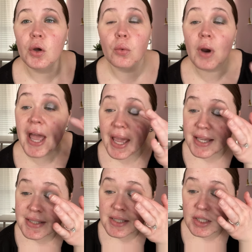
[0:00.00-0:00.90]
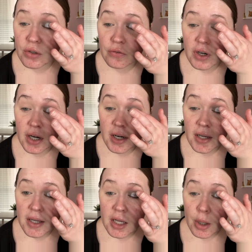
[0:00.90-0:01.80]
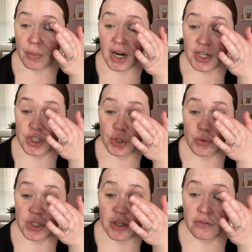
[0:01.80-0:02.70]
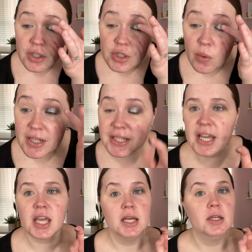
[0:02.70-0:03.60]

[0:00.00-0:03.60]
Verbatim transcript: gray silver, but not too silver to where it's like